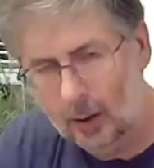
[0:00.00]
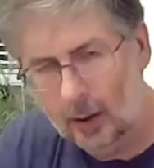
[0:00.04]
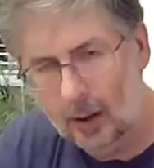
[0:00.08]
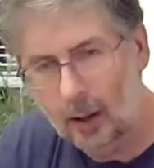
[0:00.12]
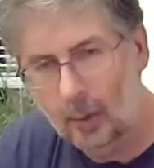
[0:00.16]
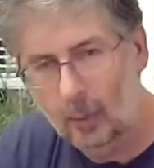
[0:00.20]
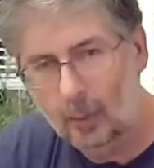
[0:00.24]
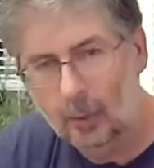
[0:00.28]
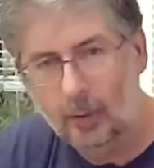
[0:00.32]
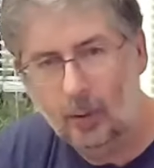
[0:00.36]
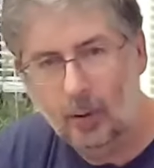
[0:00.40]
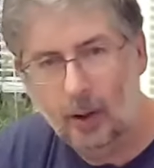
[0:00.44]

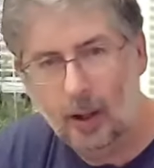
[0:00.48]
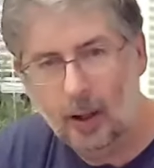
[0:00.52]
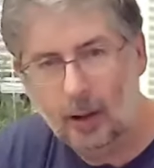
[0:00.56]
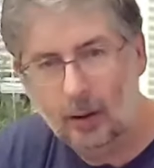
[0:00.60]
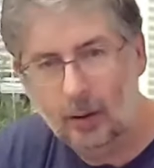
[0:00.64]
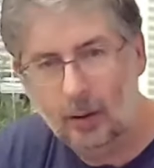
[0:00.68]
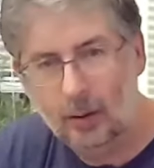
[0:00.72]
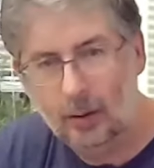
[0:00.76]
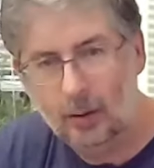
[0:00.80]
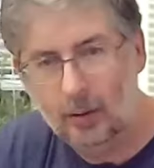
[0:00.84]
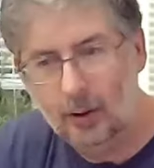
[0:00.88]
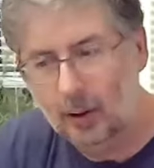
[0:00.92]
with
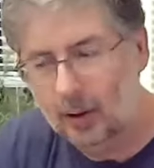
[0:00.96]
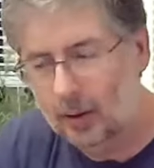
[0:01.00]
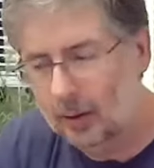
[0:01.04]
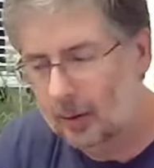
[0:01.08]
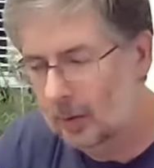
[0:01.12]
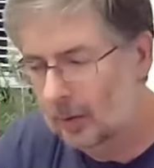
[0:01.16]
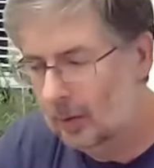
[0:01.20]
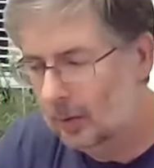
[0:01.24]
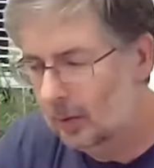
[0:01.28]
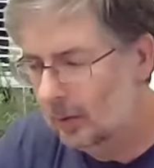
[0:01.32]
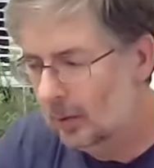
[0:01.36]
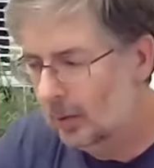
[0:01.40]
crackers and
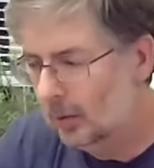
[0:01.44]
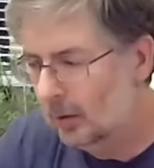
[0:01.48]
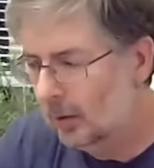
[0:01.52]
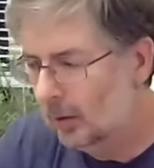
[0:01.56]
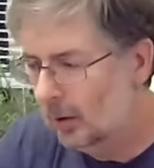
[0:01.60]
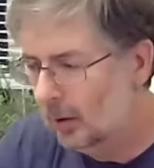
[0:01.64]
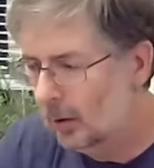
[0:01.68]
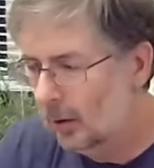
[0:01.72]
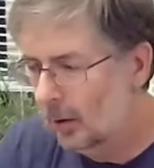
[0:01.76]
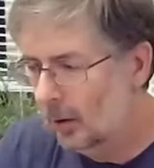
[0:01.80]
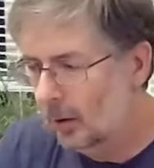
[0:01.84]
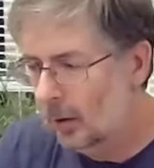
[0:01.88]

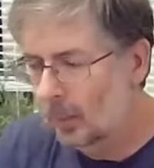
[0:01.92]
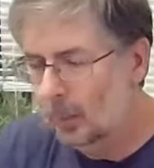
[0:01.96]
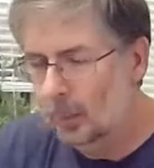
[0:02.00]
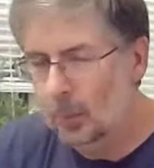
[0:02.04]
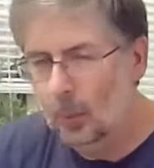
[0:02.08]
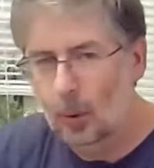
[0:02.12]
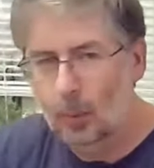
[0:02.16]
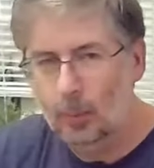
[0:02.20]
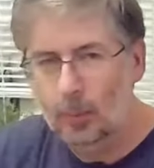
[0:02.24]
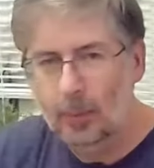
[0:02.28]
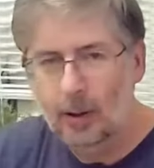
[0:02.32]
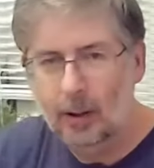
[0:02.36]

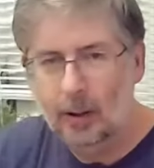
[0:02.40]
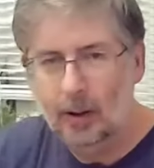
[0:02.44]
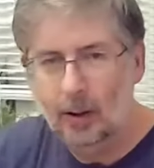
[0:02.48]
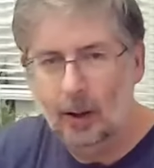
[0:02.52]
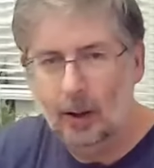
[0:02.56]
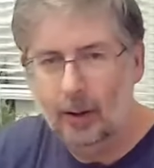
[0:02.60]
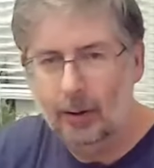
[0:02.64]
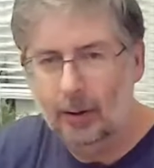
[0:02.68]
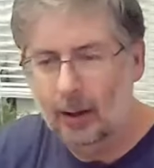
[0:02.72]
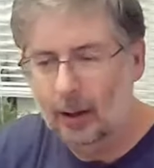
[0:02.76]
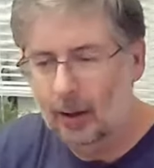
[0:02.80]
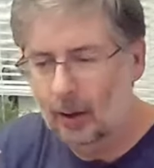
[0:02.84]
more meat
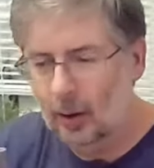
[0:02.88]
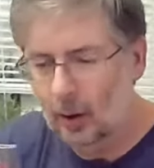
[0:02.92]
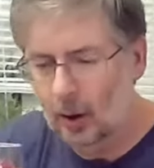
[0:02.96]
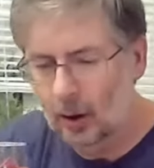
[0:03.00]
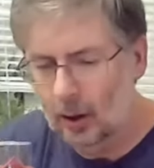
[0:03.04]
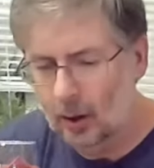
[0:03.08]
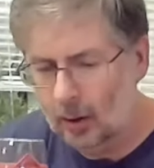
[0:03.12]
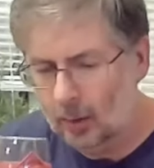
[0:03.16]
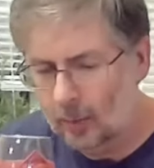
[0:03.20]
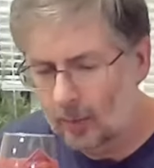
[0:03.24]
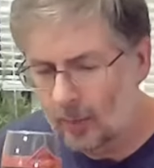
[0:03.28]
all day long.